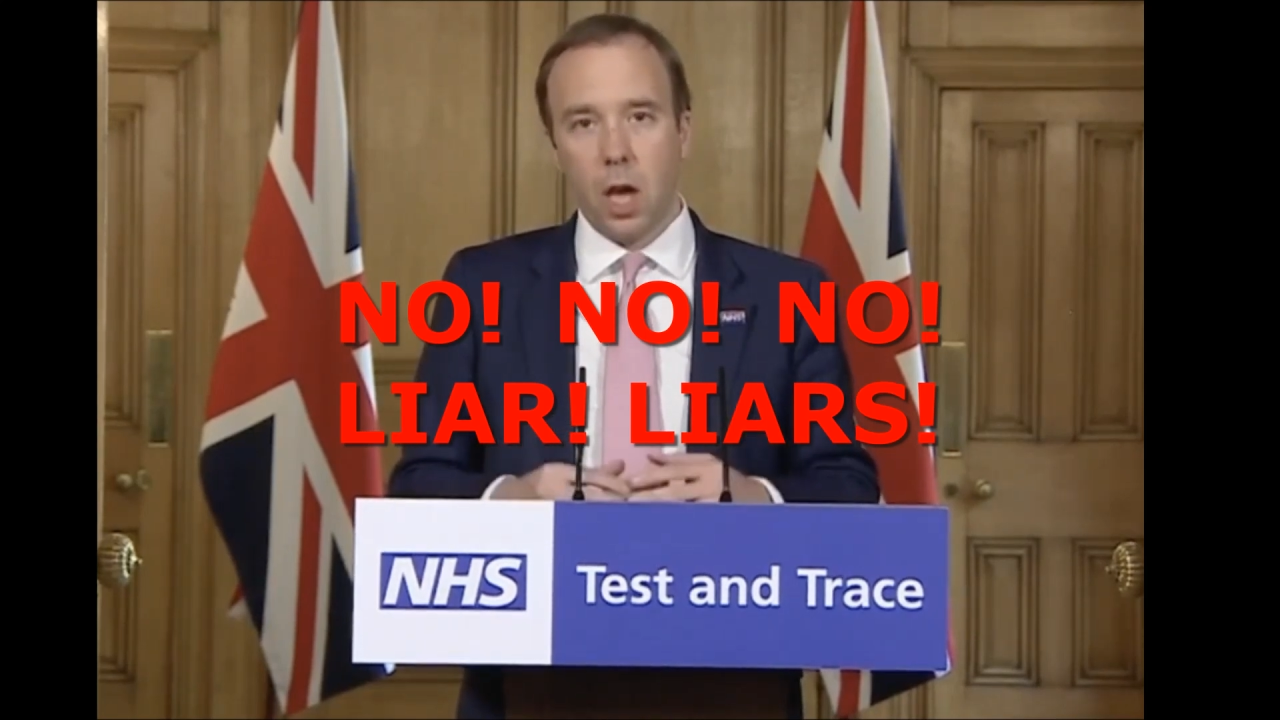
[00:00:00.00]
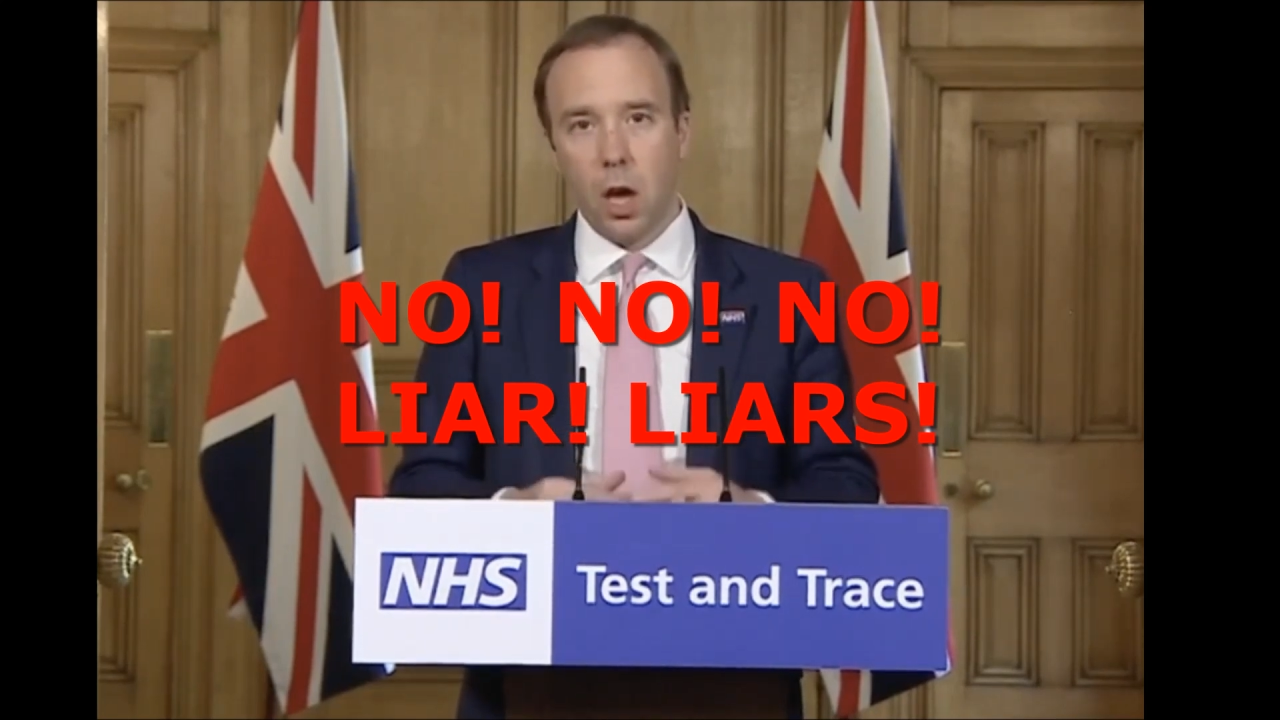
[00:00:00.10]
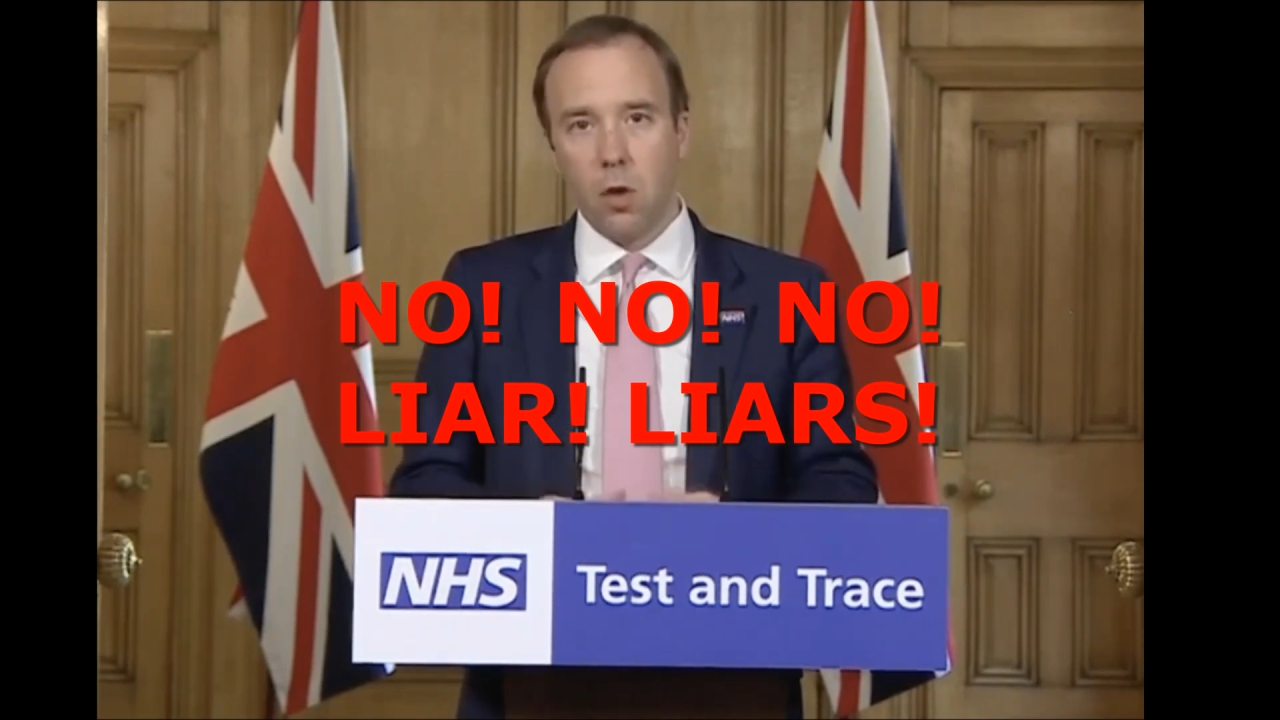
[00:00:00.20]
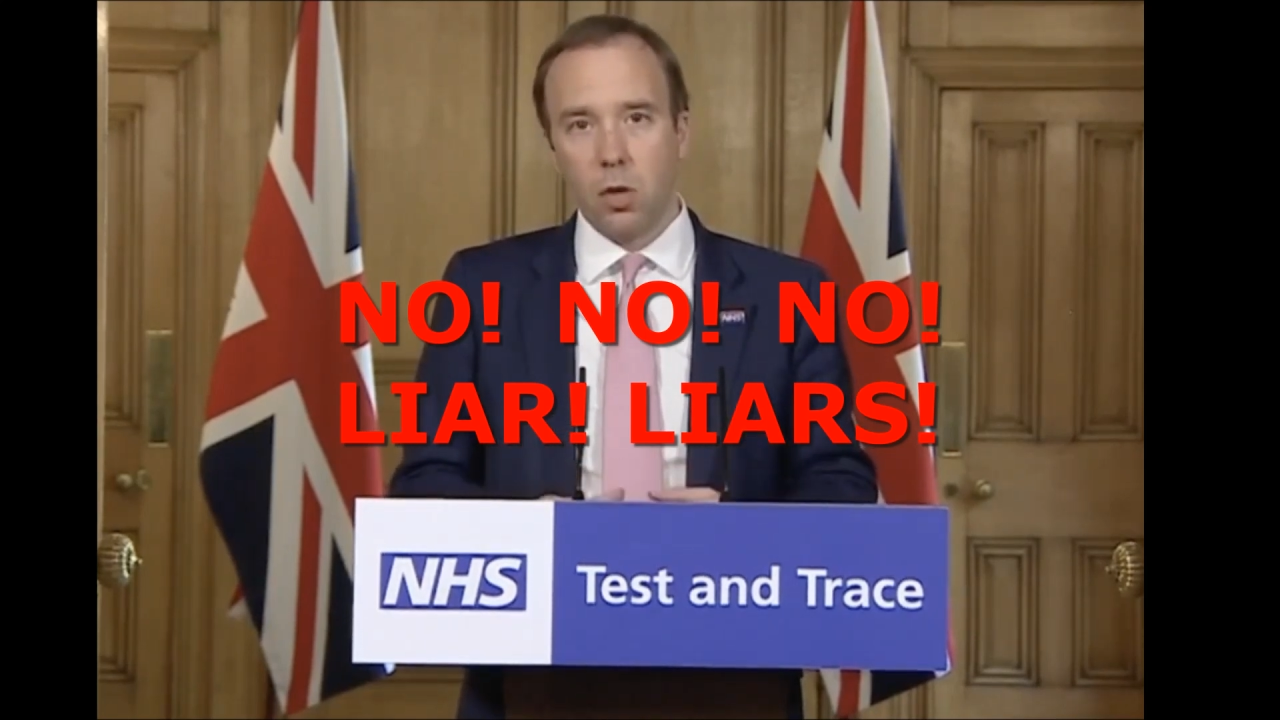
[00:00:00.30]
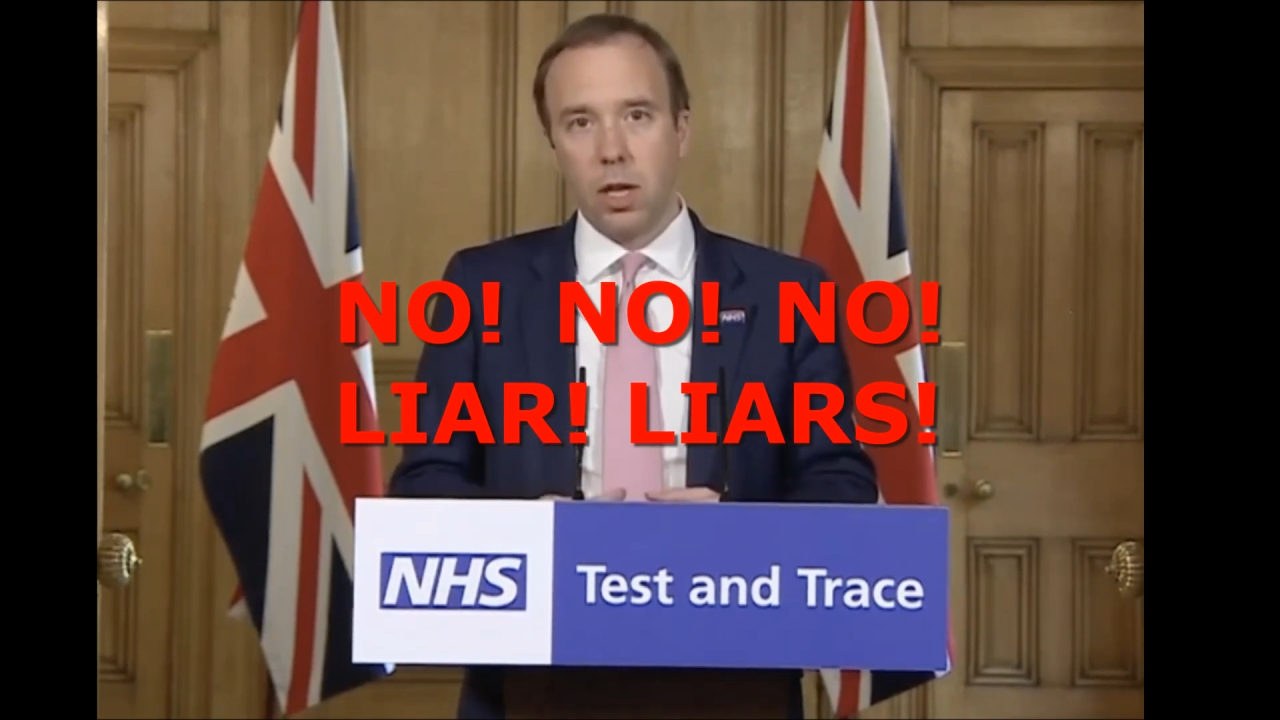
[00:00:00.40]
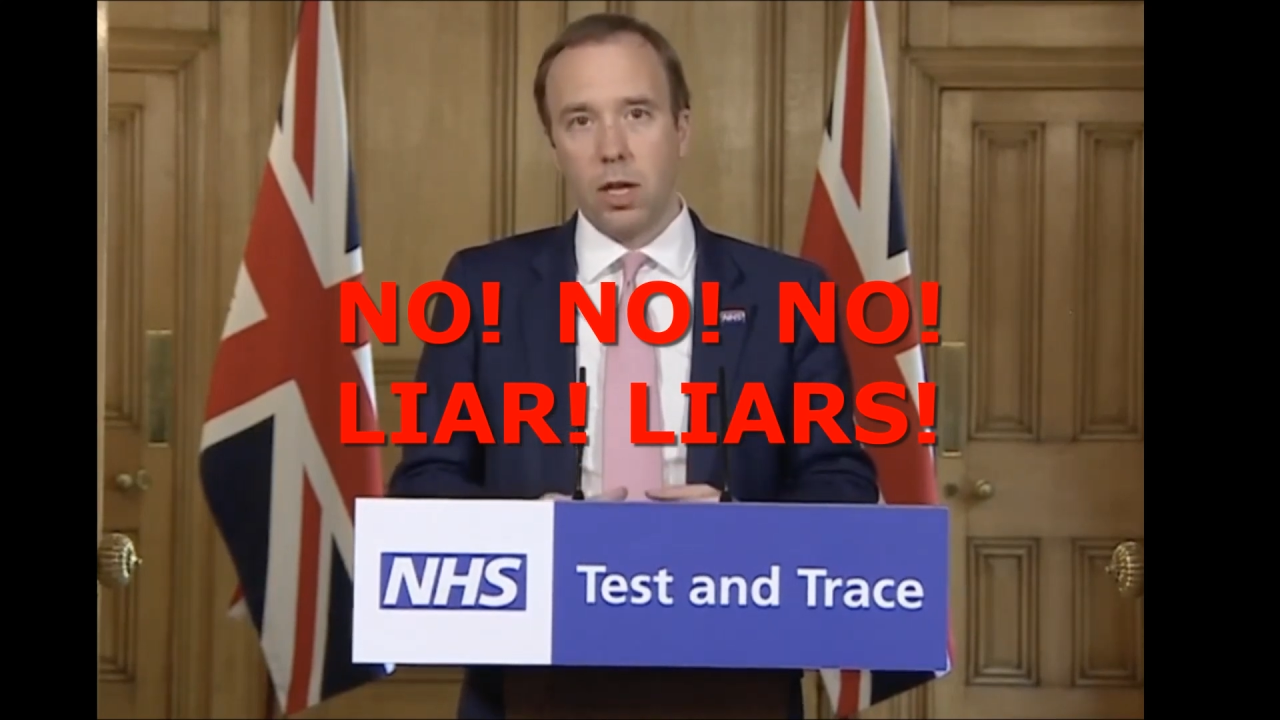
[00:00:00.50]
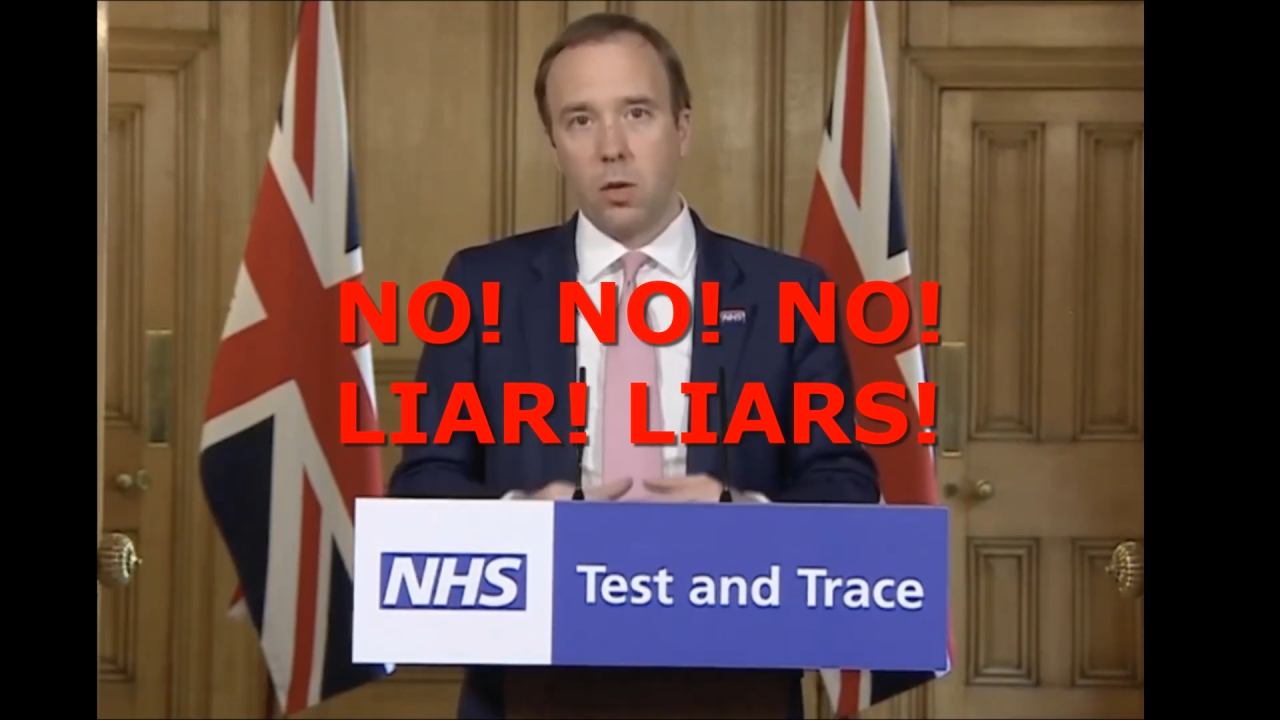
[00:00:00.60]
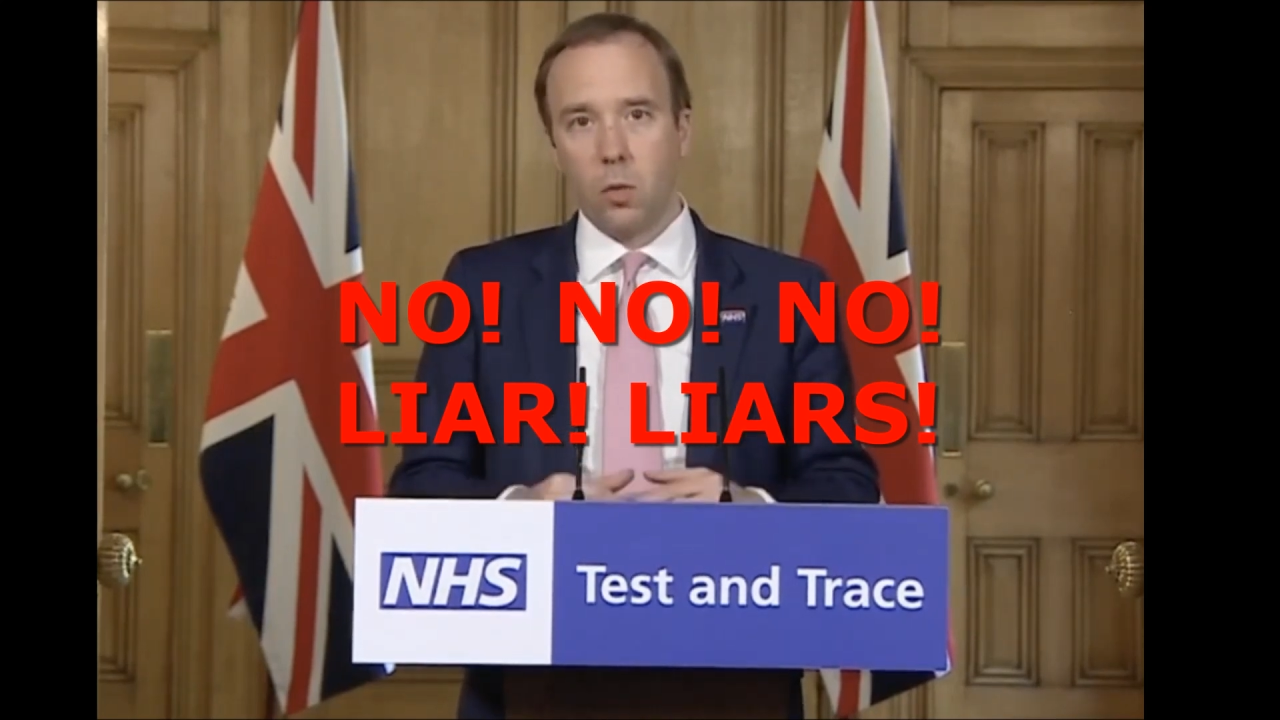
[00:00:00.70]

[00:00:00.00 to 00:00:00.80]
only